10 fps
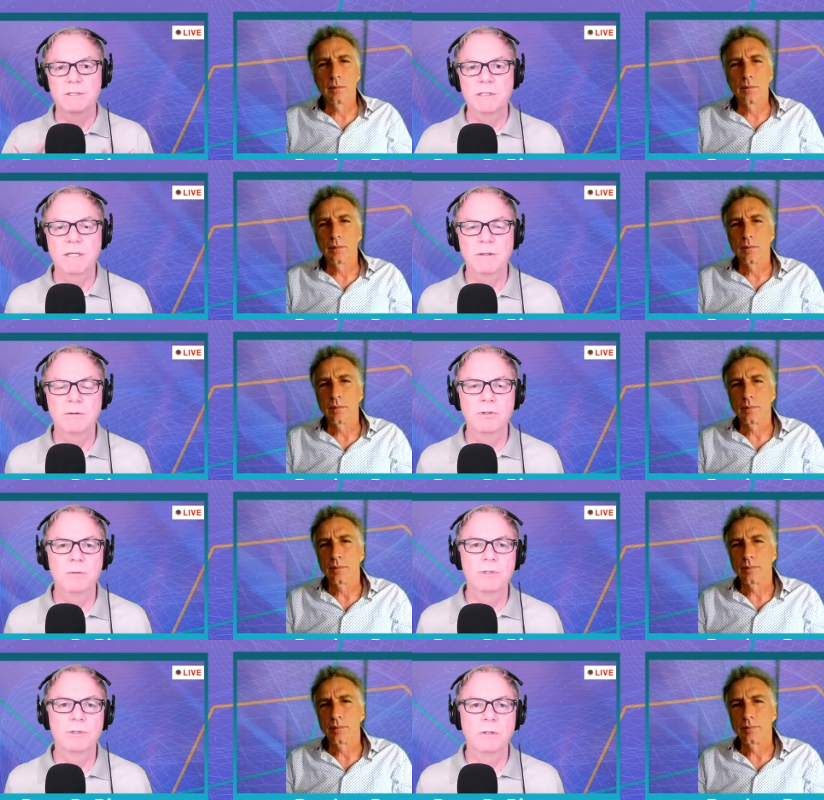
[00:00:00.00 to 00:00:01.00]
Speaker 1: together in terms of
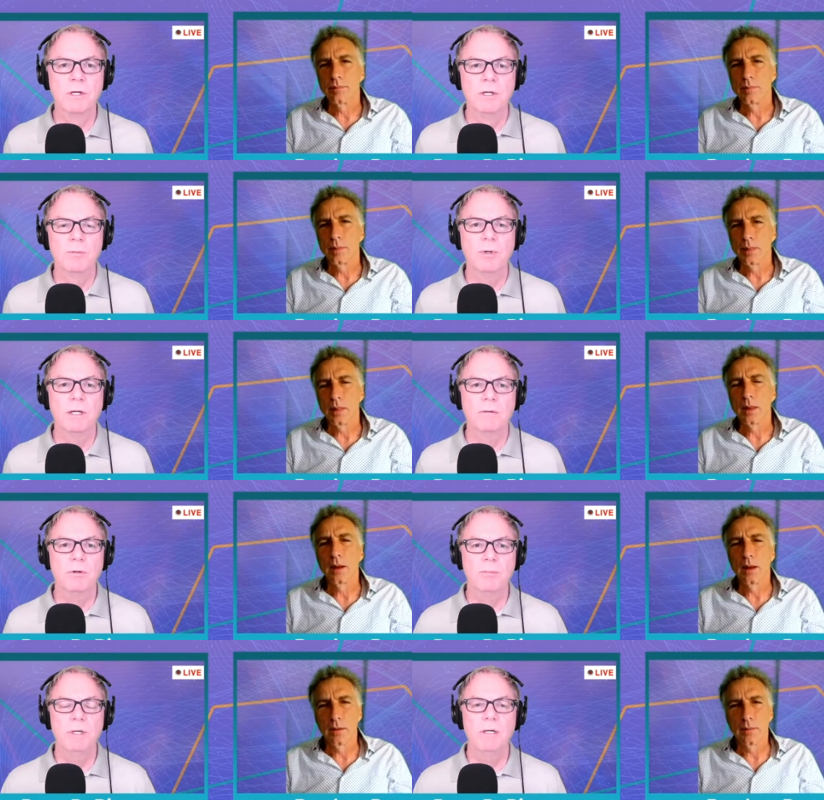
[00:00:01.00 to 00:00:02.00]
your product
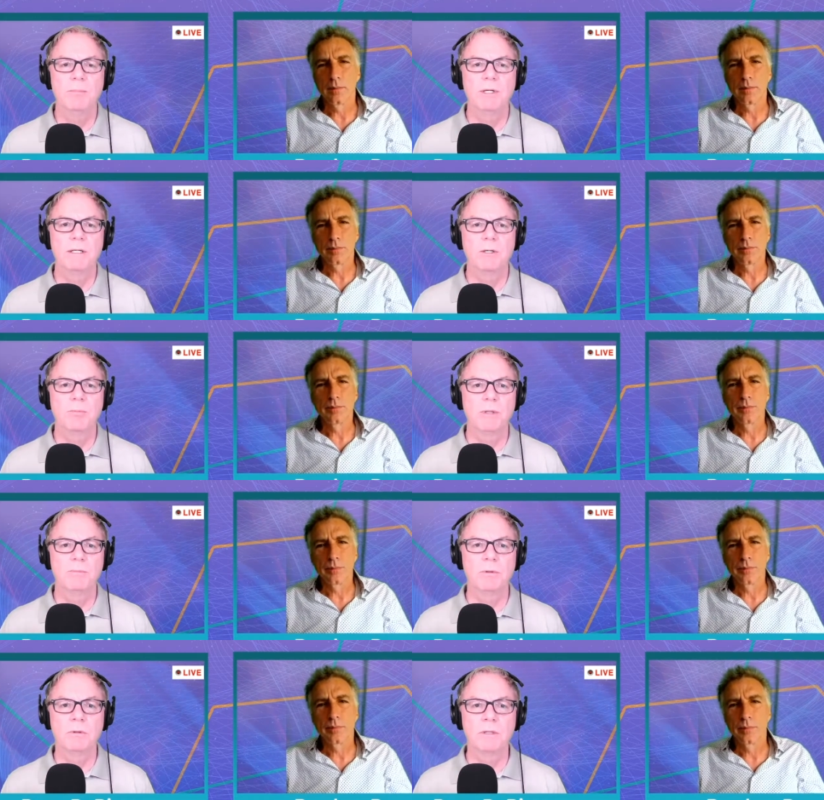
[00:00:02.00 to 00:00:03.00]
roadmap and how your people
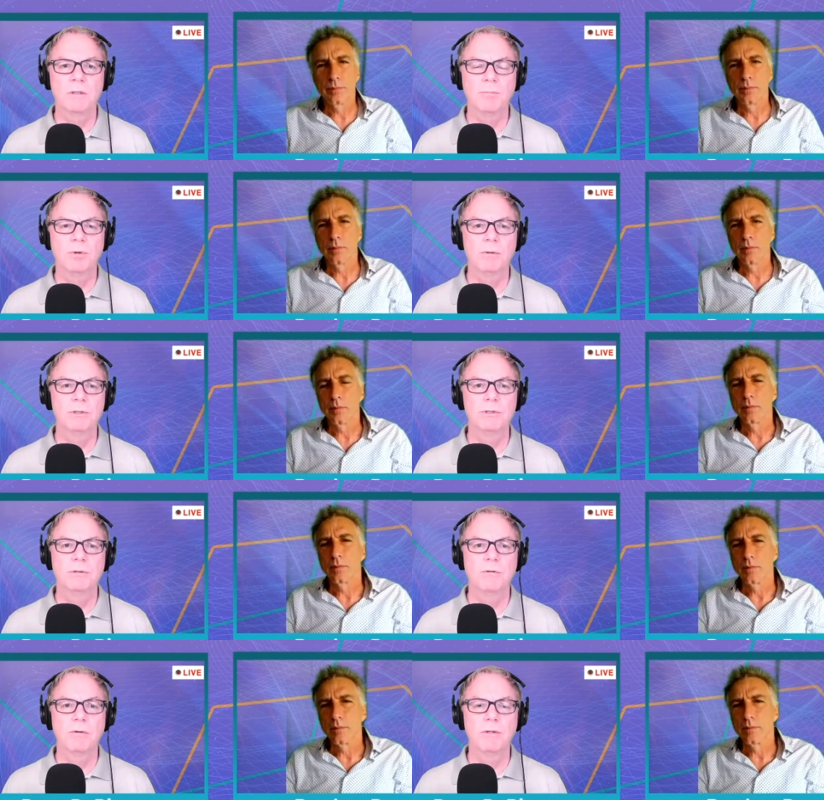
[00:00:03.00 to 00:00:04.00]
lo- approach
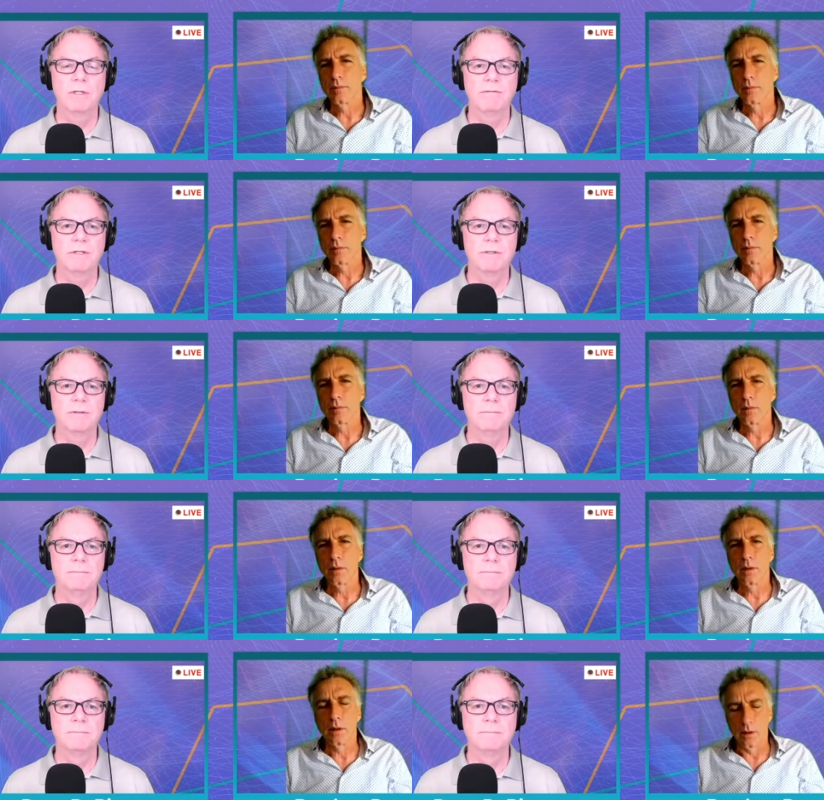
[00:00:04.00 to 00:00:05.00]
growth and innovation.
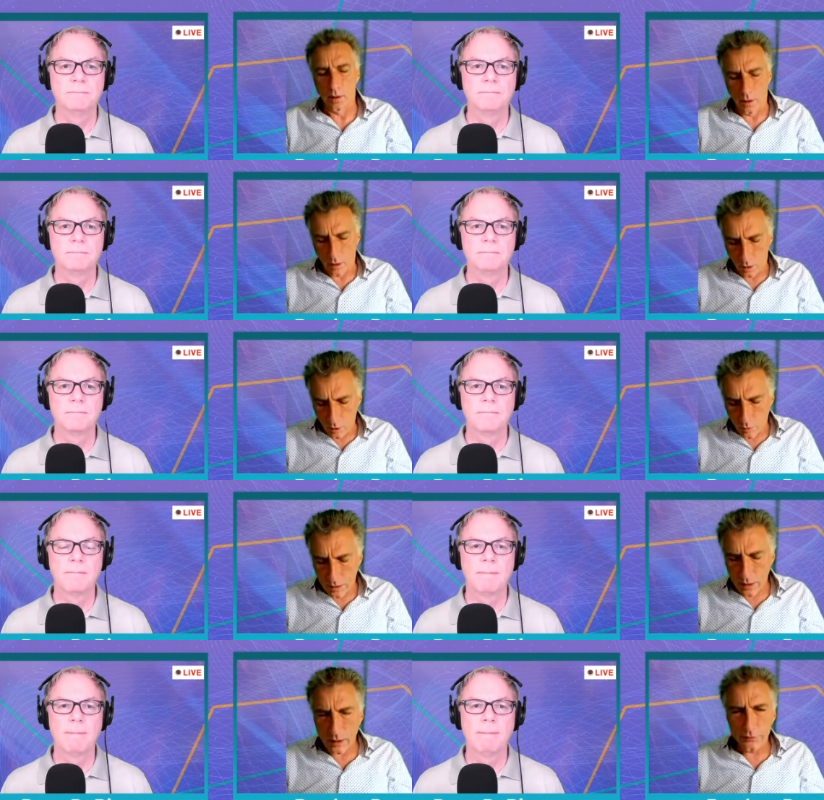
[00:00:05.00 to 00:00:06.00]
Speaker 2: Well,
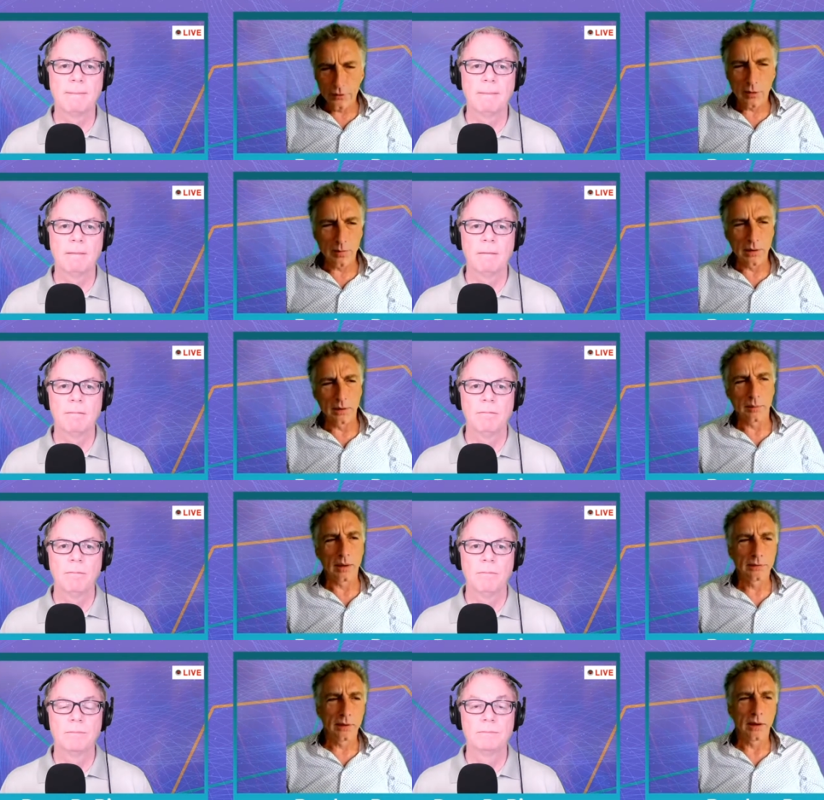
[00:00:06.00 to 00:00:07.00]
I'll start by, by
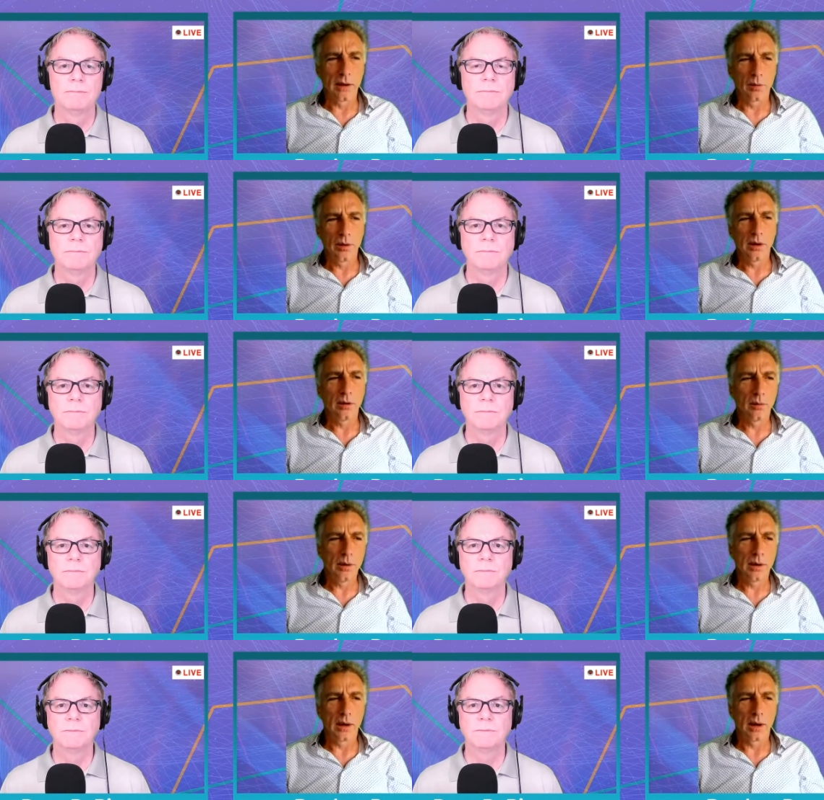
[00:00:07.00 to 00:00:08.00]
saying, you know, we we
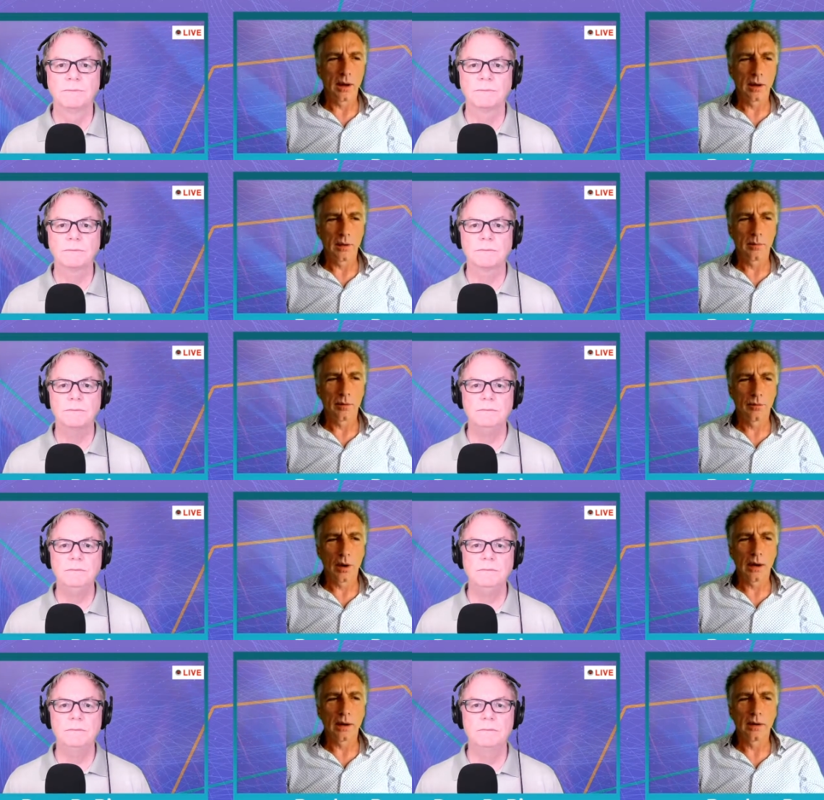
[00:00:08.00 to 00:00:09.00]
uh, before I get
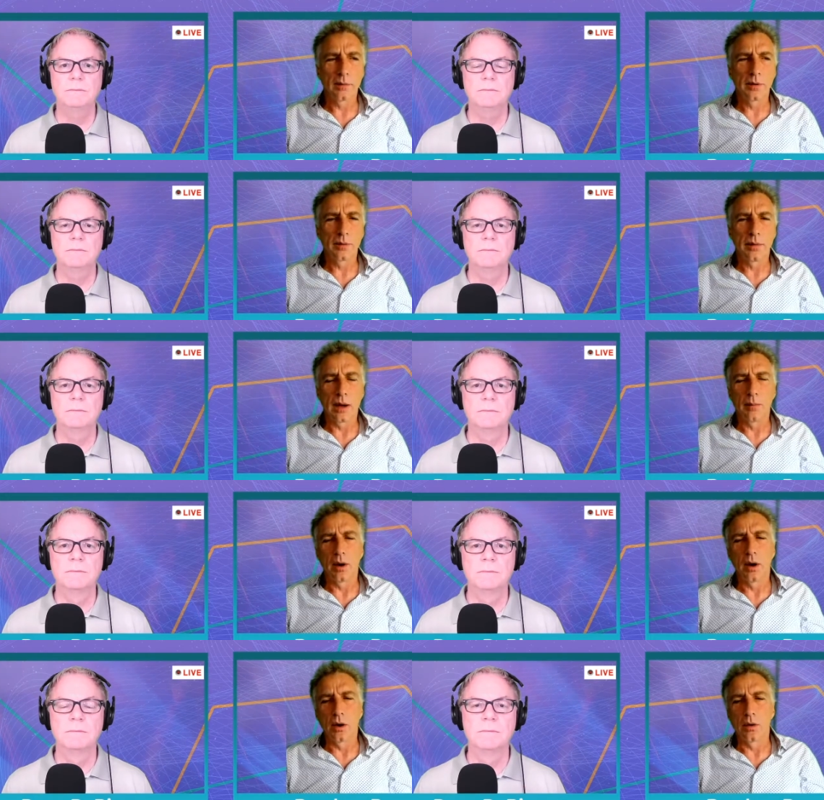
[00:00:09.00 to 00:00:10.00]
into build buy
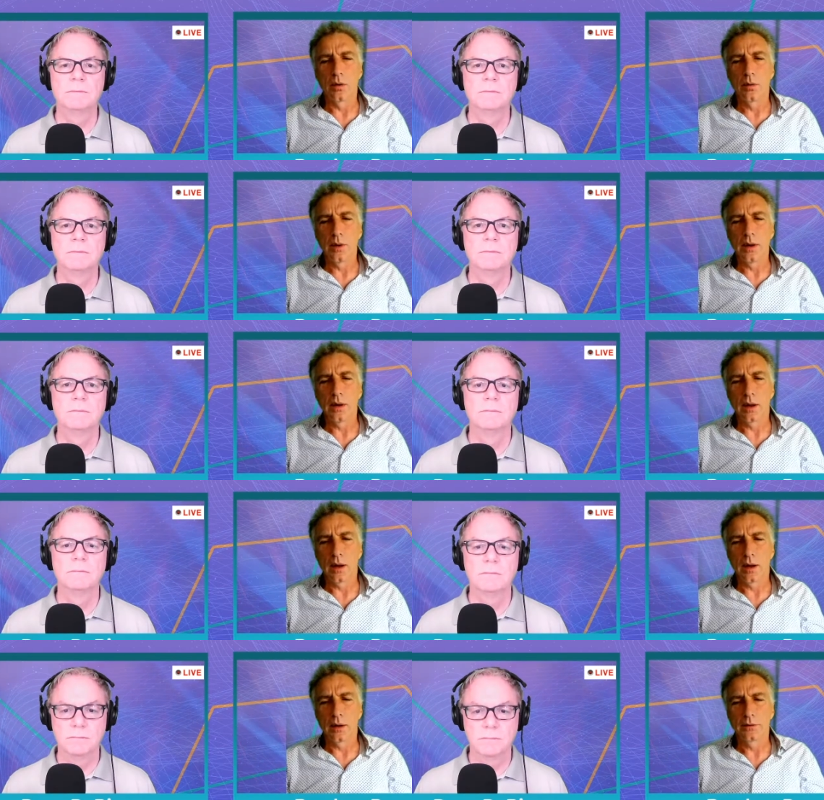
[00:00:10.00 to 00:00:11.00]
borrow, we uh, I'll
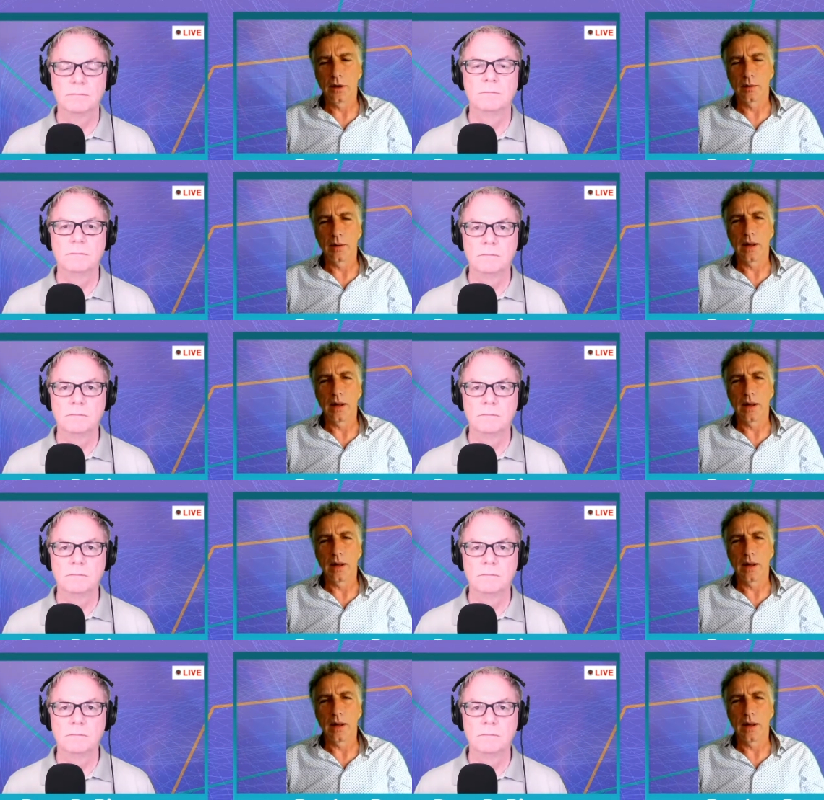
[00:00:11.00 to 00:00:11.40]
talk about